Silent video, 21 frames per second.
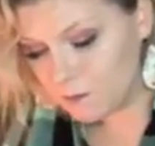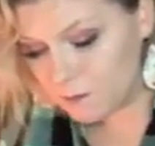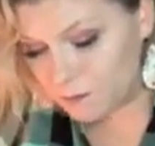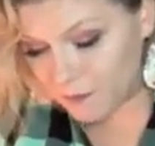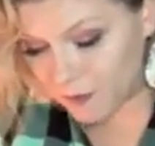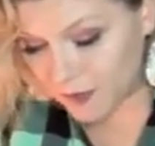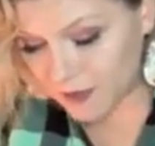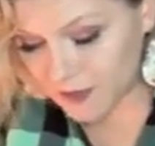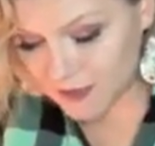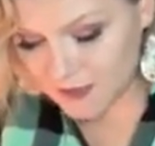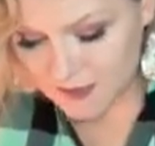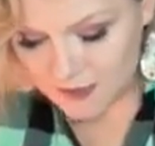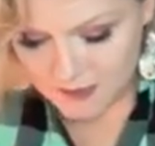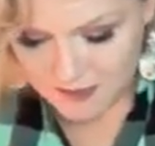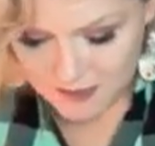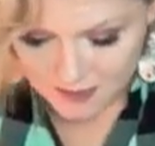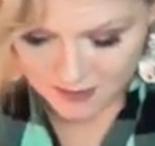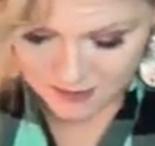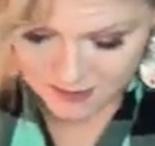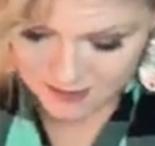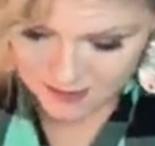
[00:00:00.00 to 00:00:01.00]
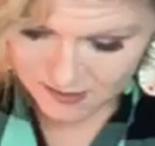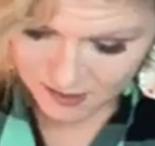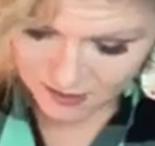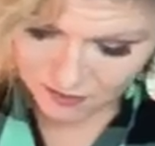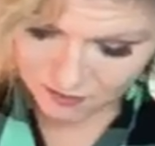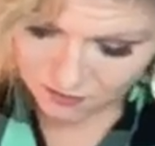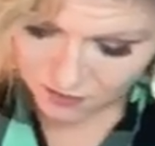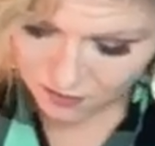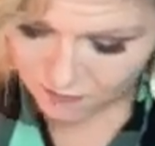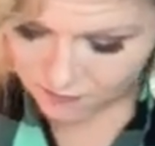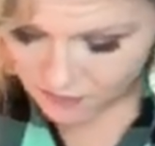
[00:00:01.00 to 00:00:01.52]
buttons in the
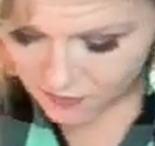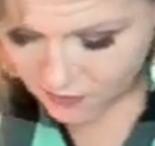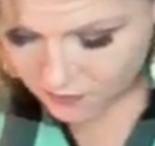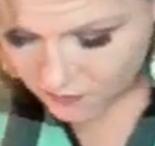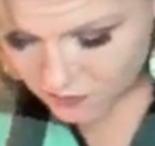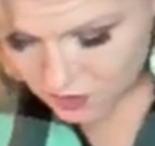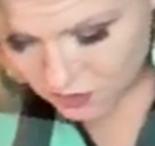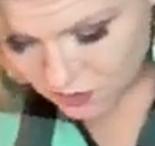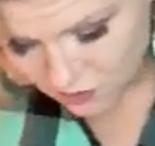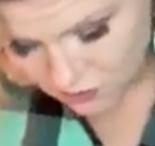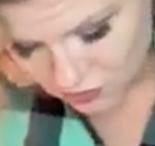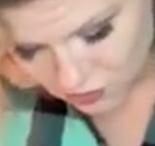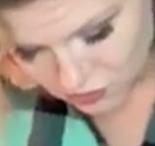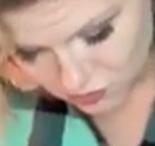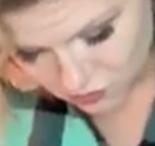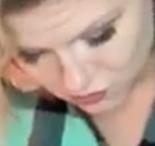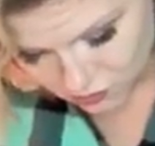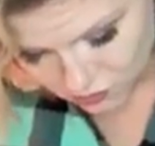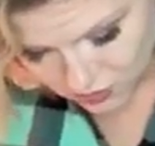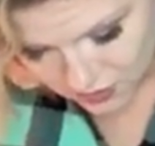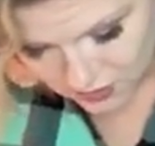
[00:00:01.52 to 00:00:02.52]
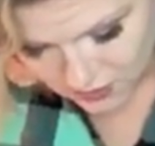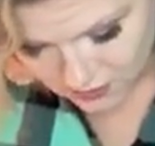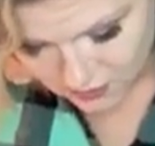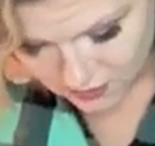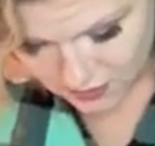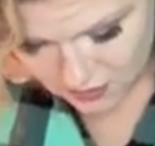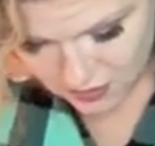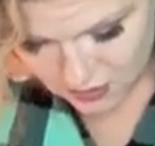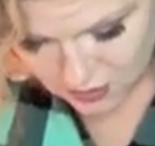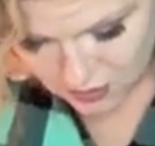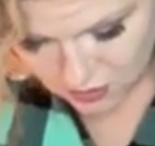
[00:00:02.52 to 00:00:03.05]
center of them, so there's really
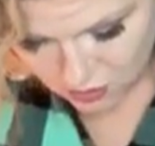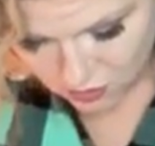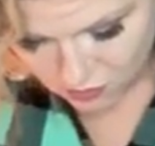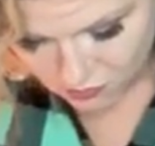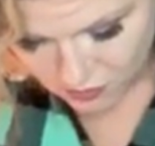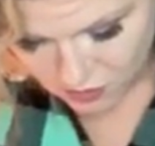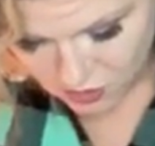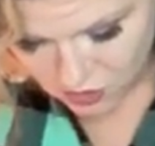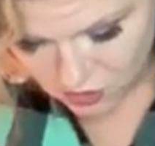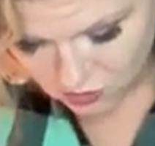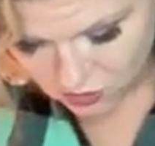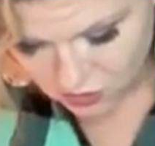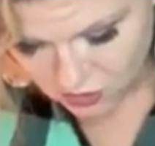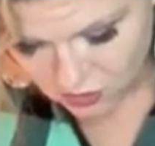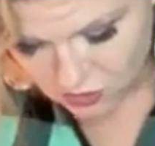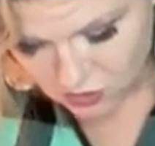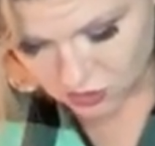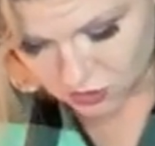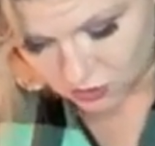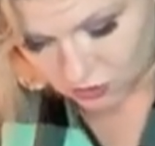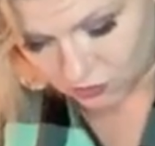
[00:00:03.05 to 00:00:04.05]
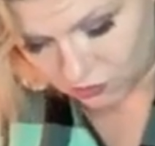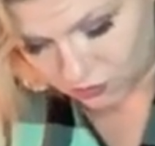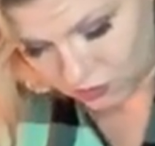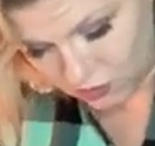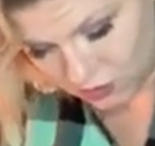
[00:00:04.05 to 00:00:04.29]
so much you can do.